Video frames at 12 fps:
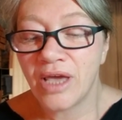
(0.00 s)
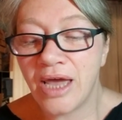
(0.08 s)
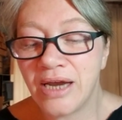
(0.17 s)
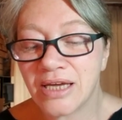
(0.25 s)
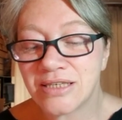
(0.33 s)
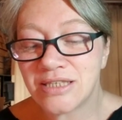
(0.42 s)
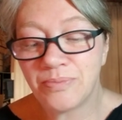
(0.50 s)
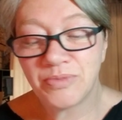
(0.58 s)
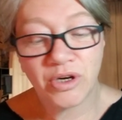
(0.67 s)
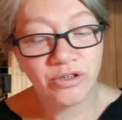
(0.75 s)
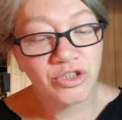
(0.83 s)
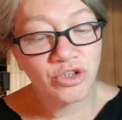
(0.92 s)
and accept
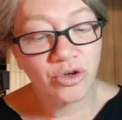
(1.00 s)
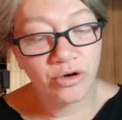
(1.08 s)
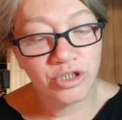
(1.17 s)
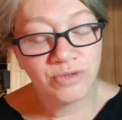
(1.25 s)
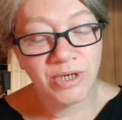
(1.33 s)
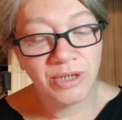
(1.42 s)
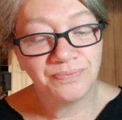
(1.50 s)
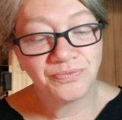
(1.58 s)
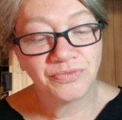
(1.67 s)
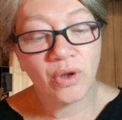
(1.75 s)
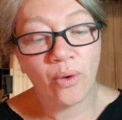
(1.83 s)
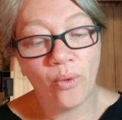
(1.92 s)
our discouragement,
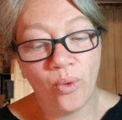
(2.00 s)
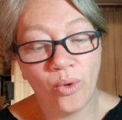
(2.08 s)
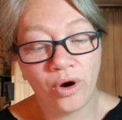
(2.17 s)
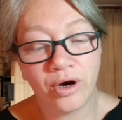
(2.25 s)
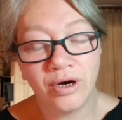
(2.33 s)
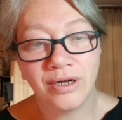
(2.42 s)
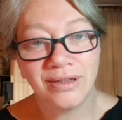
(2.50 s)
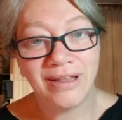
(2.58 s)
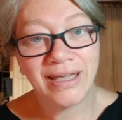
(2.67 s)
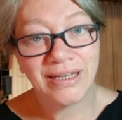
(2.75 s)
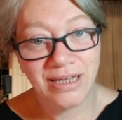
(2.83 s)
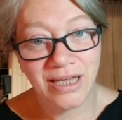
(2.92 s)
or,
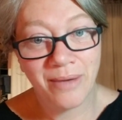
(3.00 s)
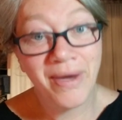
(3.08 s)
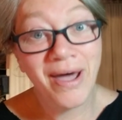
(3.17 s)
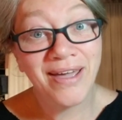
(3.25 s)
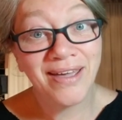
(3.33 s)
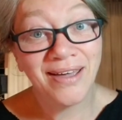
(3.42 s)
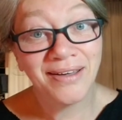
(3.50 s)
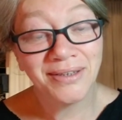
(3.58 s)
like Nehemiah,